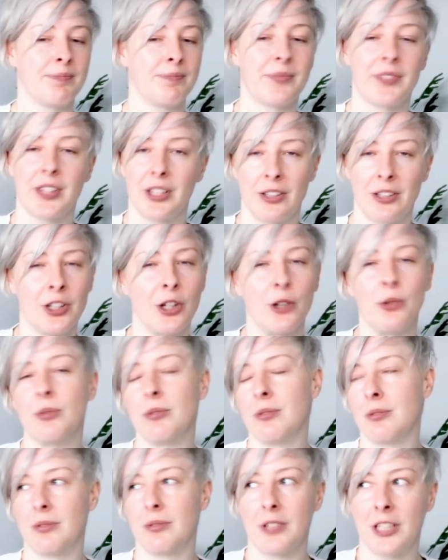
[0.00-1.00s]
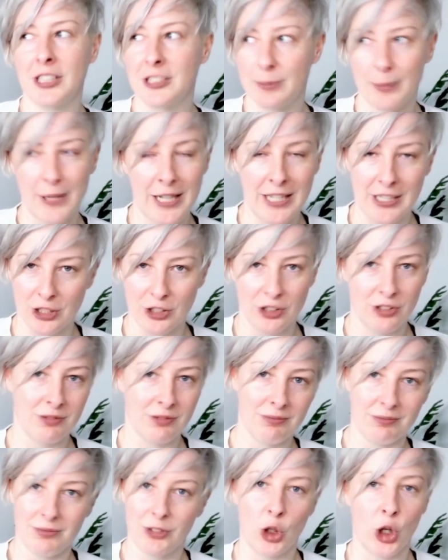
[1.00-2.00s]
you know, expand
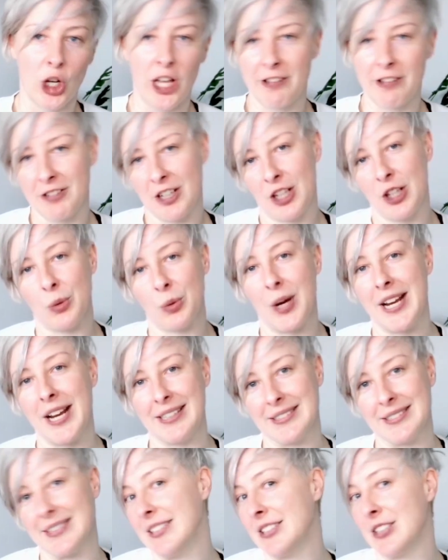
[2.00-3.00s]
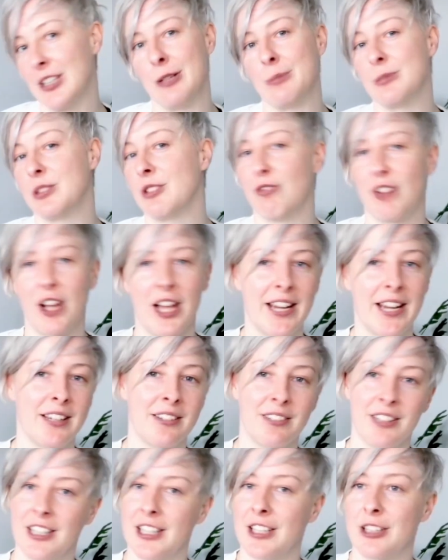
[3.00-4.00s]
your life in other ways, in terms of
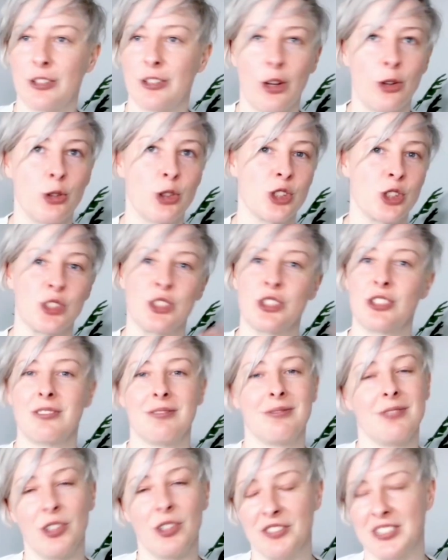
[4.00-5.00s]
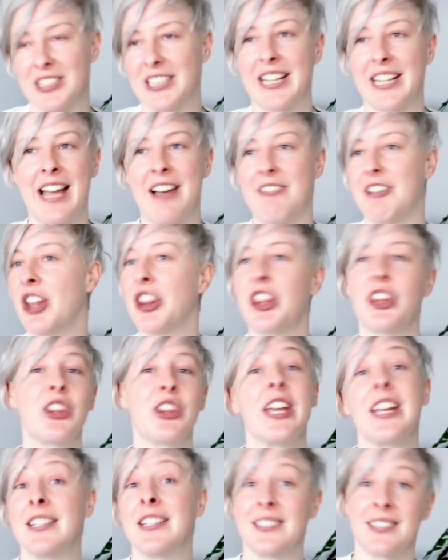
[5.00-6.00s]
like, don't just obviously have other
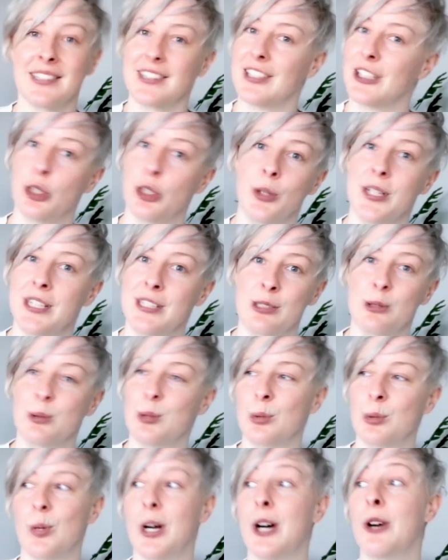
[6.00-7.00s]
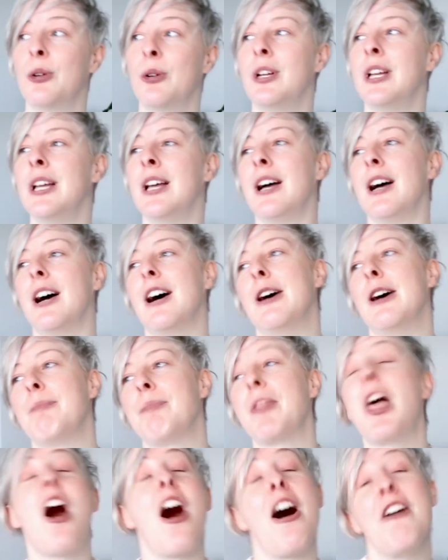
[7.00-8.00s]
things that you're into as well.
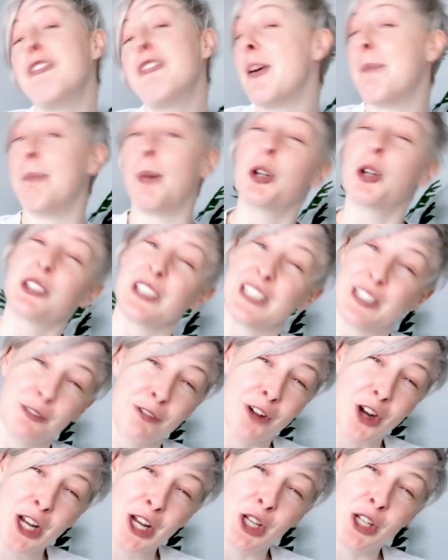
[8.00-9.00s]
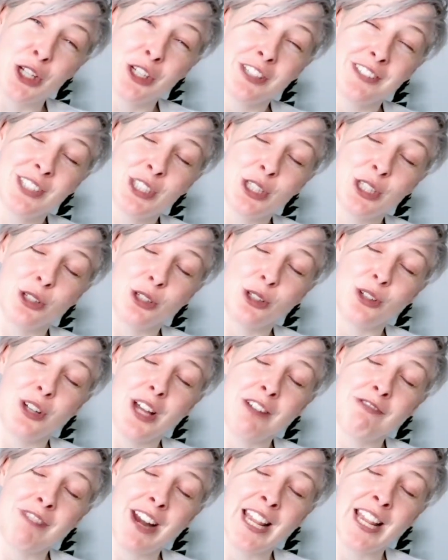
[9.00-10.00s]
I find boxing is very good to
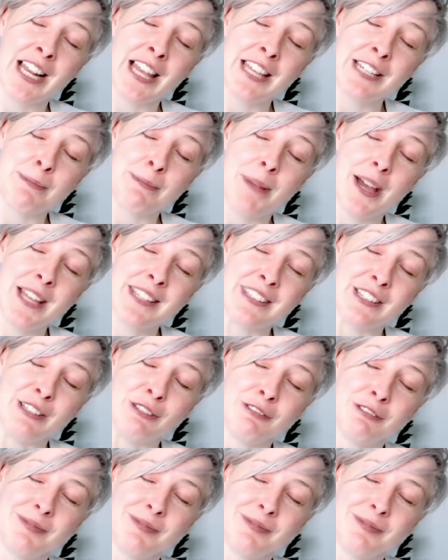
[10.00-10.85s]
regulate myself.